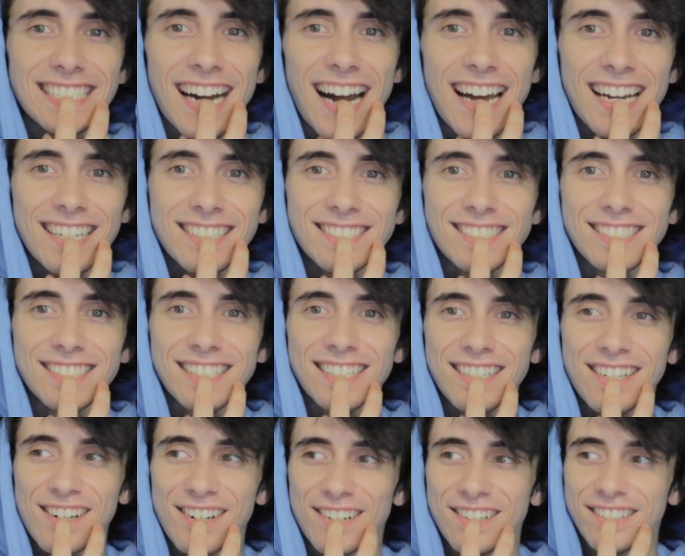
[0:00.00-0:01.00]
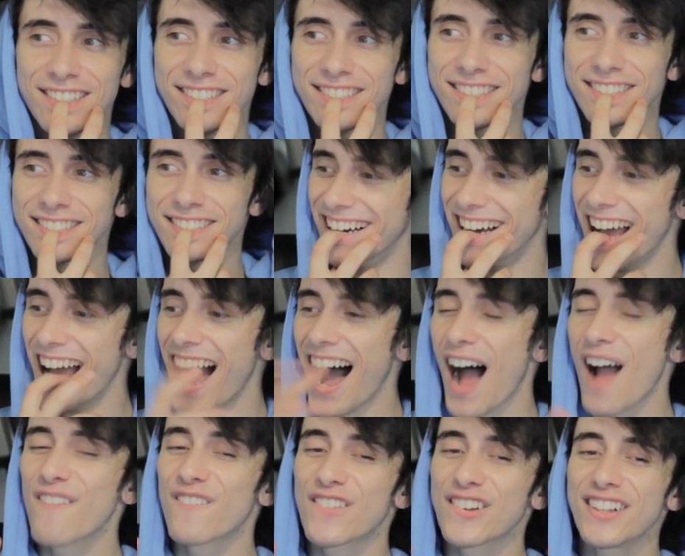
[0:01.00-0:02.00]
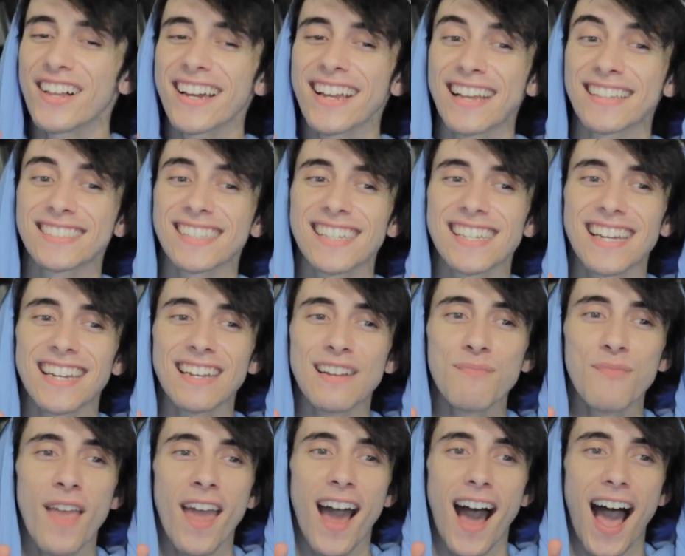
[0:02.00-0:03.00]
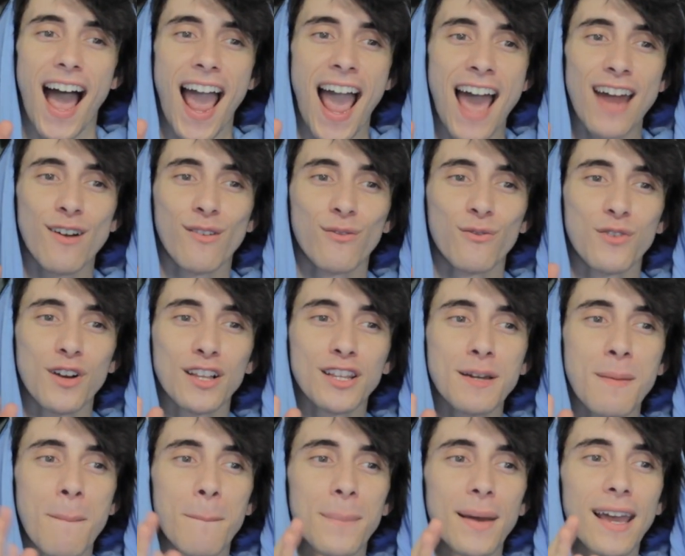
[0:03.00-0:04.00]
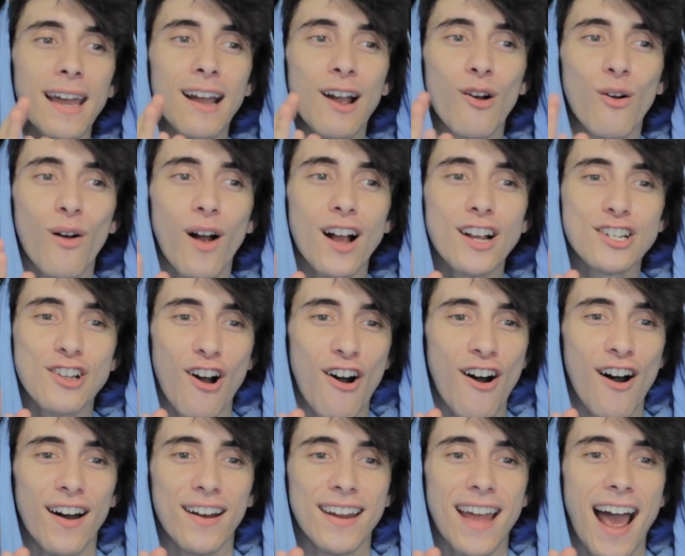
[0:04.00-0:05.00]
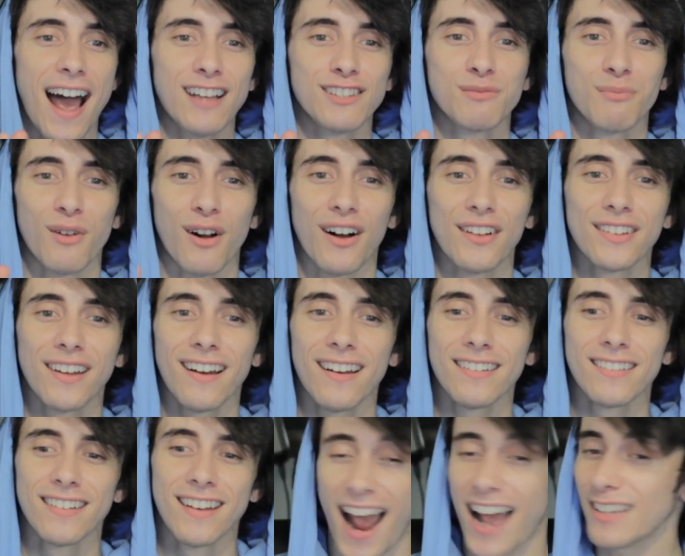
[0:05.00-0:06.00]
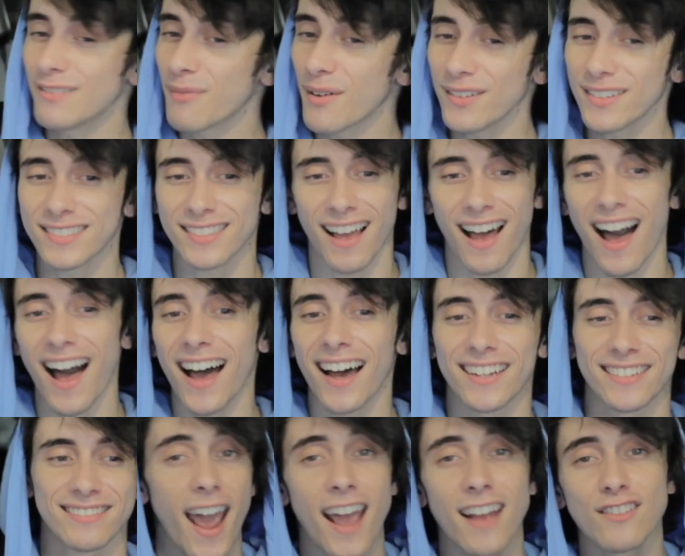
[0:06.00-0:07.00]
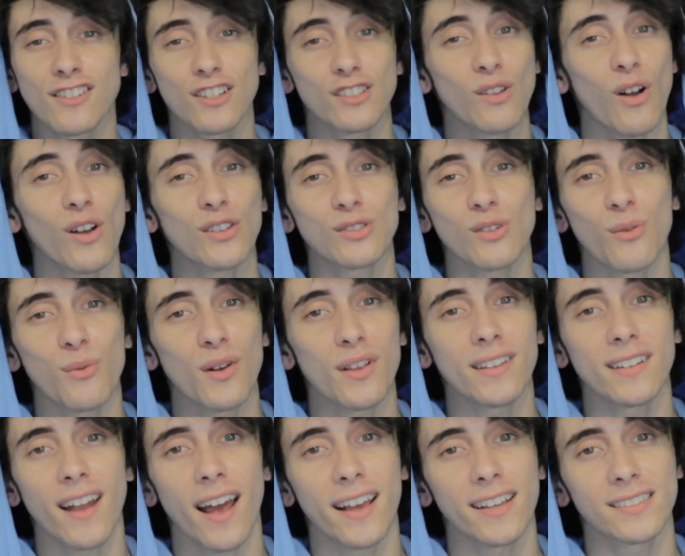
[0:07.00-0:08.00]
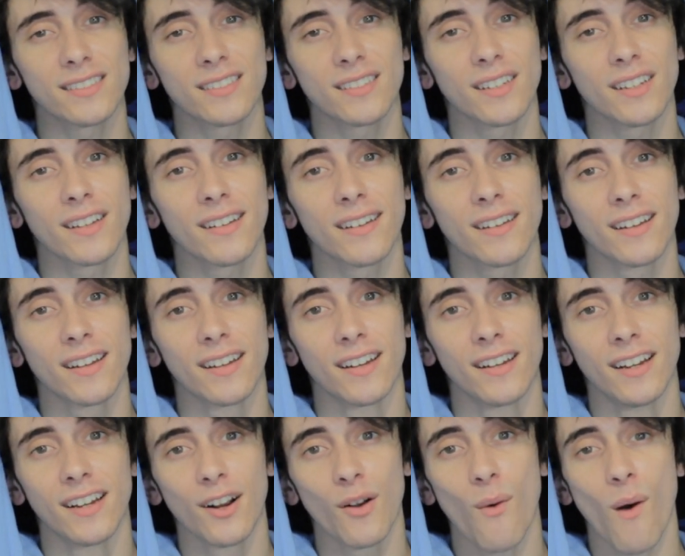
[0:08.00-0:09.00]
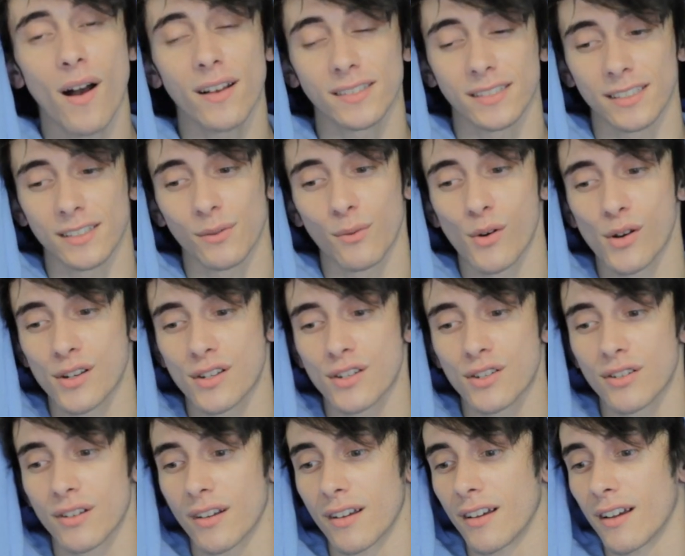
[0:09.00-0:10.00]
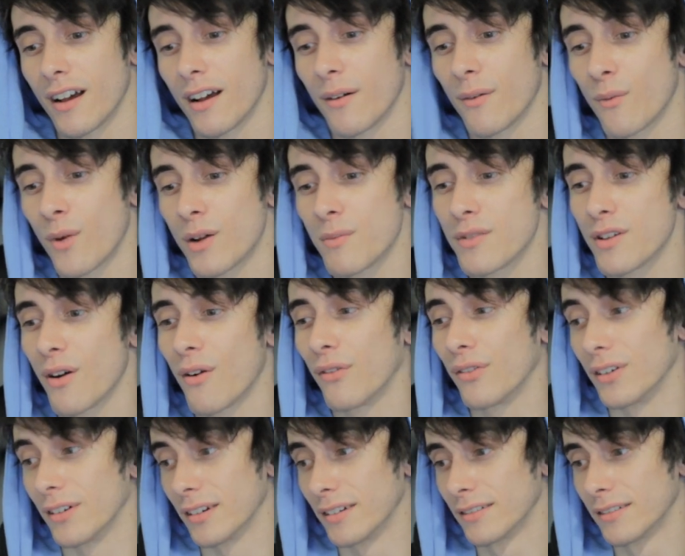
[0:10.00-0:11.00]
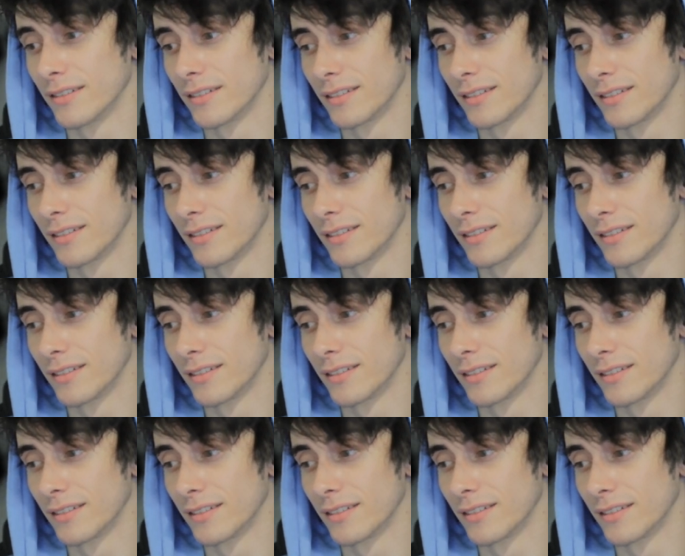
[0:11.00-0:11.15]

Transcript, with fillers: I don't know. I feel like as a kid, I had a really big crush on Esmeralda. Esmeralda's hot, and she's also really nice to Quasi, which won me over.